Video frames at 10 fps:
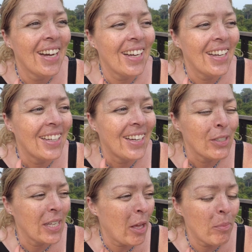And I
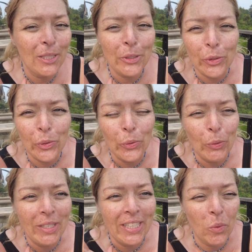was like, that place looks cool,
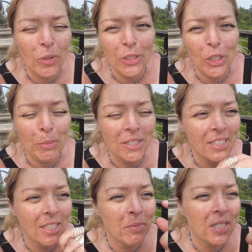but I didn't want to stop at the
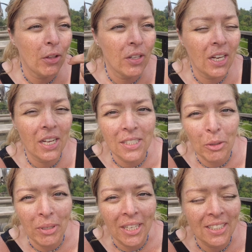time. Now that I had to
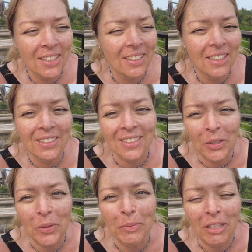come back, I was
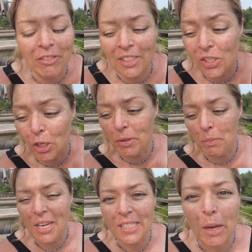like, well, I'm definitely stopping
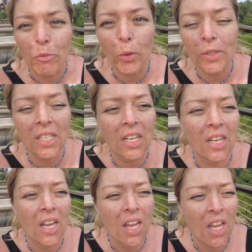because I'm
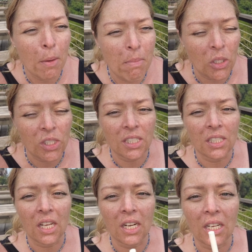roasting and
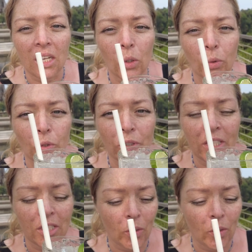melting and I need a cold drink. So